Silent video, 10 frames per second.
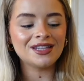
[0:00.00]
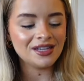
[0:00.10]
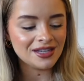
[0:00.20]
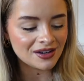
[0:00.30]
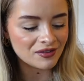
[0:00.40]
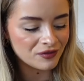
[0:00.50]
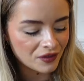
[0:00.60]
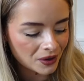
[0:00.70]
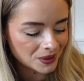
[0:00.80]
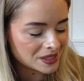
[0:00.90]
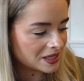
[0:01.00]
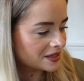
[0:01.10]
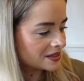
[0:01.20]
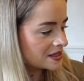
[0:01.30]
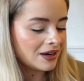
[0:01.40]
the
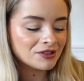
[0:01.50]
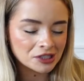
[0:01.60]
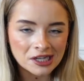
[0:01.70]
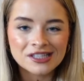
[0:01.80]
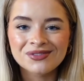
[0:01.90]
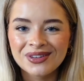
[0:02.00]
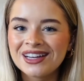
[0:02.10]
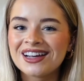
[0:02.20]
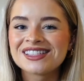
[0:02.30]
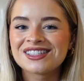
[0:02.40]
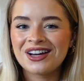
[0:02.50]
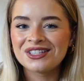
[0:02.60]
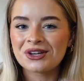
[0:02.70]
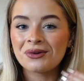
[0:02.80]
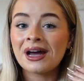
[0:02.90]
vases. I've just realised that I
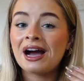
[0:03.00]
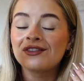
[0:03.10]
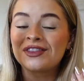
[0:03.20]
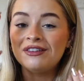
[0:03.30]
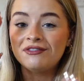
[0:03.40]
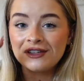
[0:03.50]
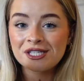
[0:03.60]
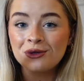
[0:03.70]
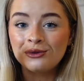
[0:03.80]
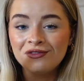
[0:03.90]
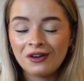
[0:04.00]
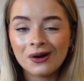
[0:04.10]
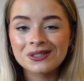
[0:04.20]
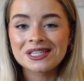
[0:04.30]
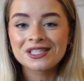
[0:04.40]
don't have the physical
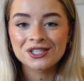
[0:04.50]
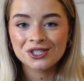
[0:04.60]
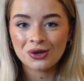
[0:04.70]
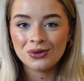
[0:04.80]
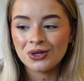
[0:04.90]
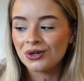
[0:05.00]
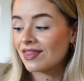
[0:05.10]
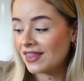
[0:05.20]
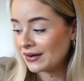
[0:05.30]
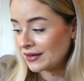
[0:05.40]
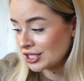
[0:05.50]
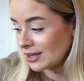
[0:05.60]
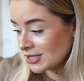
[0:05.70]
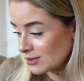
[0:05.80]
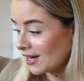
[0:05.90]
vases to show you. They're at
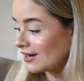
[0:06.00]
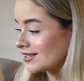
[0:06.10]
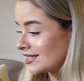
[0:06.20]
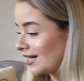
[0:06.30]
James's parents'